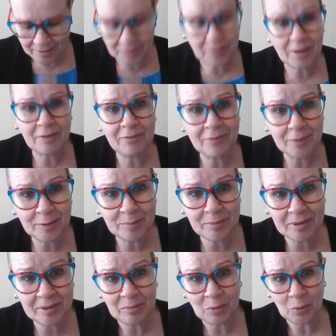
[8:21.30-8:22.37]
So I
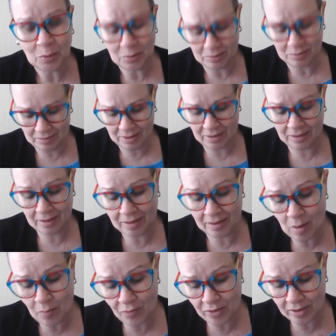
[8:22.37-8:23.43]
filmed them all. And
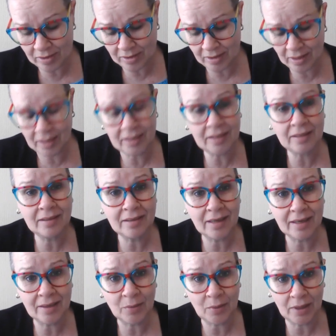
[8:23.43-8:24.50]
then obviously I
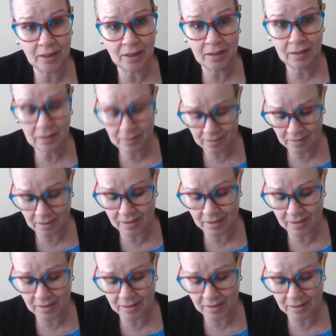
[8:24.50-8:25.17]
didn't get away.